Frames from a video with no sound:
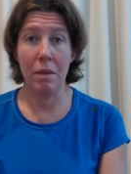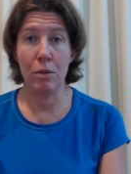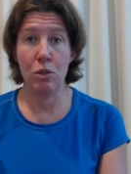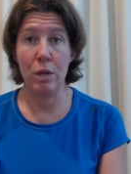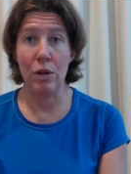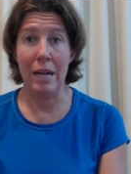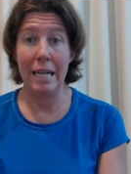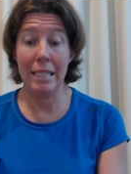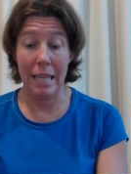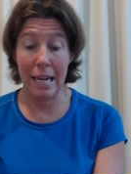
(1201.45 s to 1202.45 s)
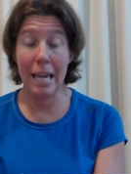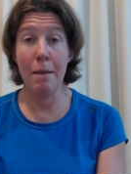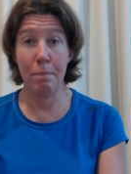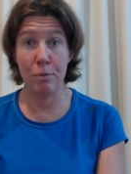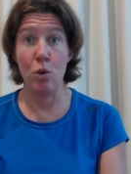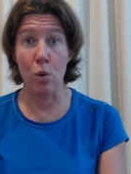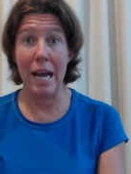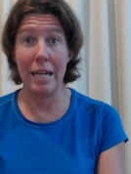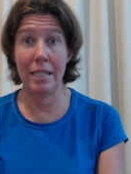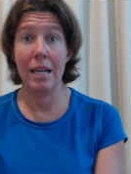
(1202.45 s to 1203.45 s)
between your legs that keeps your
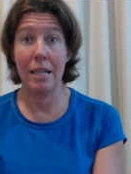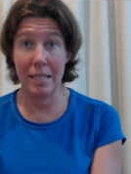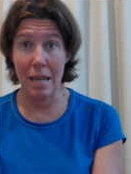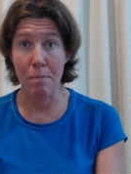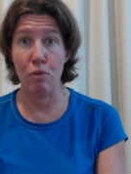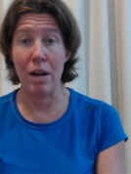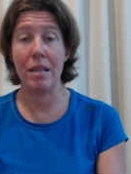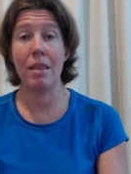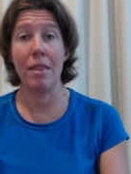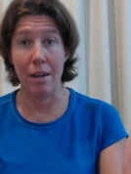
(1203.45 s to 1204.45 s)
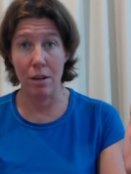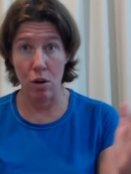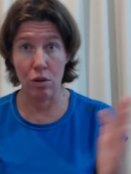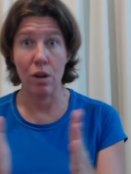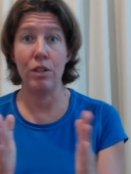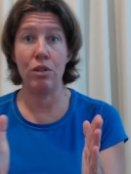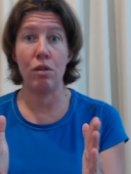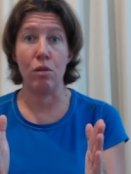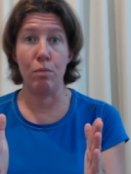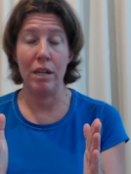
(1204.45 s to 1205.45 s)
legs separated, they don't go into the
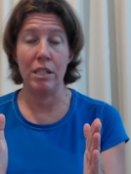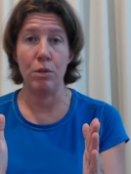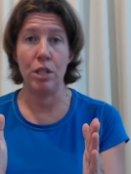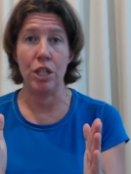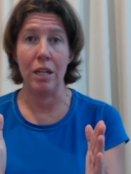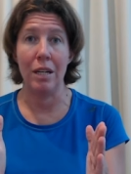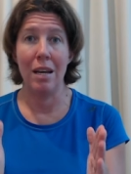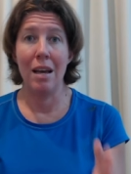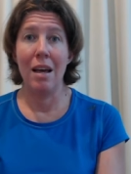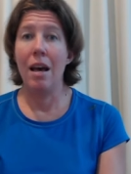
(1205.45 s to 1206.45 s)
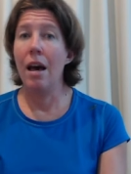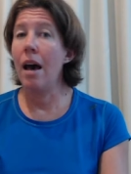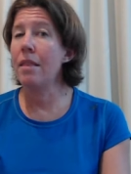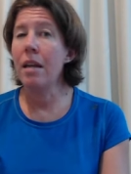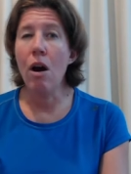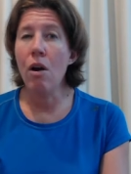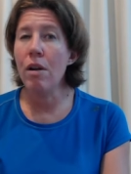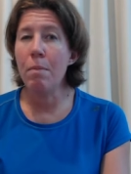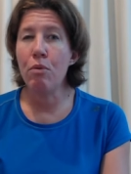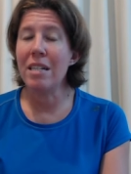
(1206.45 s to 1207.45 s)
compressed position. And then
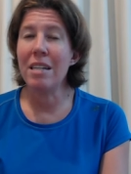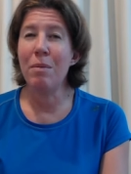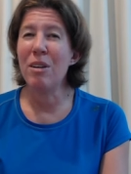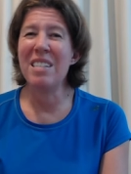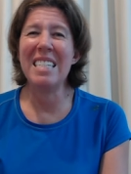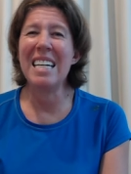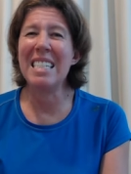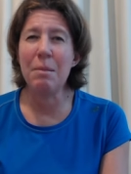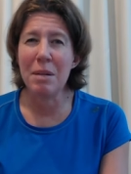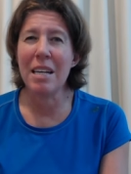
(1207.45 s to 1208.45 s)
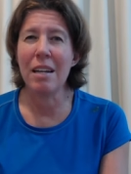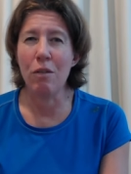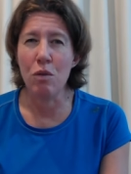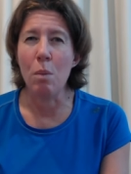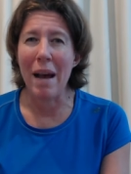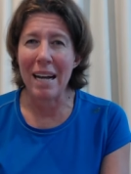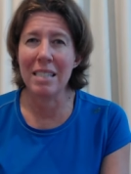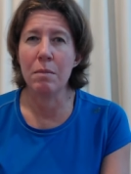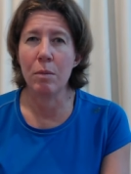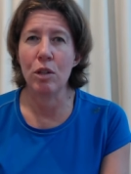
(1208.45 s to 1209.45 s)
only press at about 60% of your
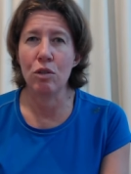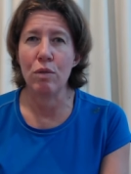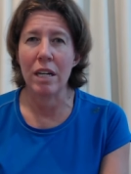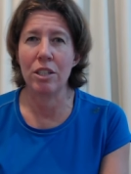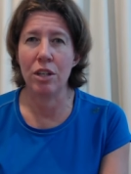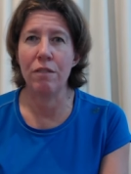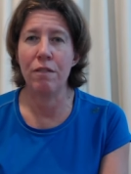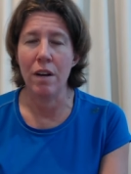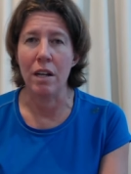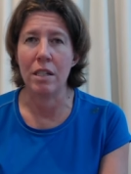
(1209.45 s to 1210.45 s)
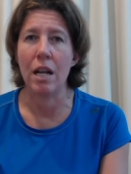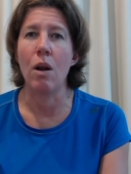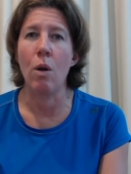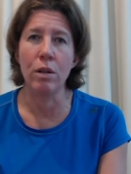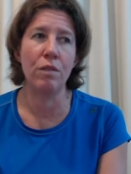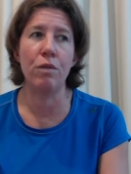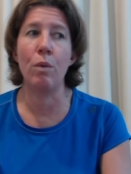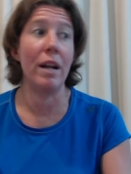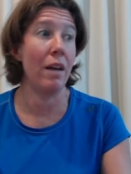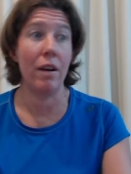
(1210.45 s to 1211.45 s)
maximum contraction first and hold it for
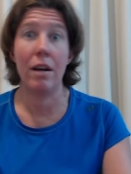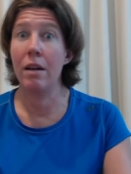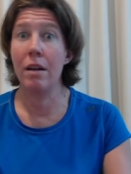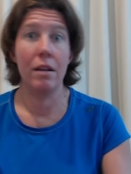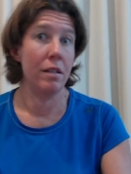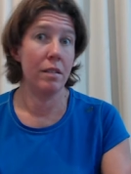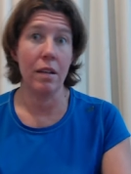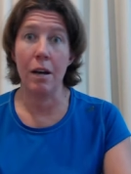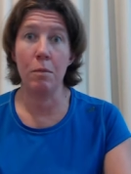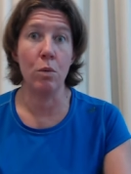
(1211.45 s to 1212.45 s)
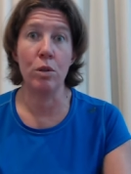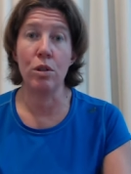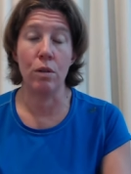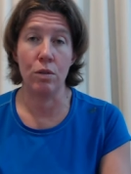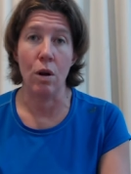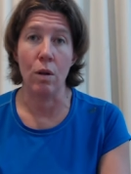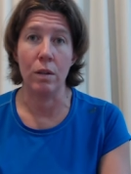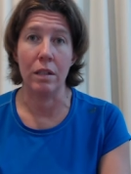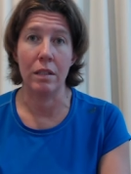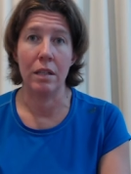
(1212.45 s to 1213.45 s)
whatever time you were told to
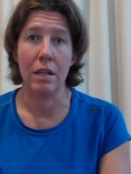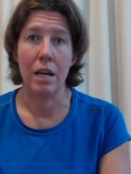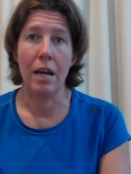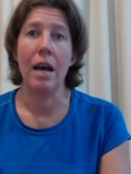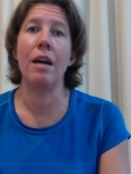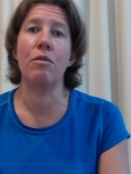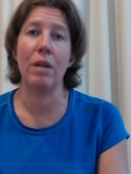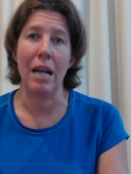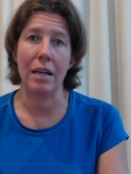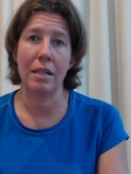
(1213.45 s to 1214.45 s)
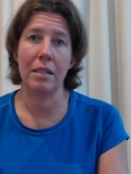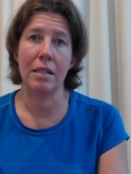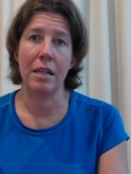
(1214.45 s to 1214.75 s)
hold it and relax.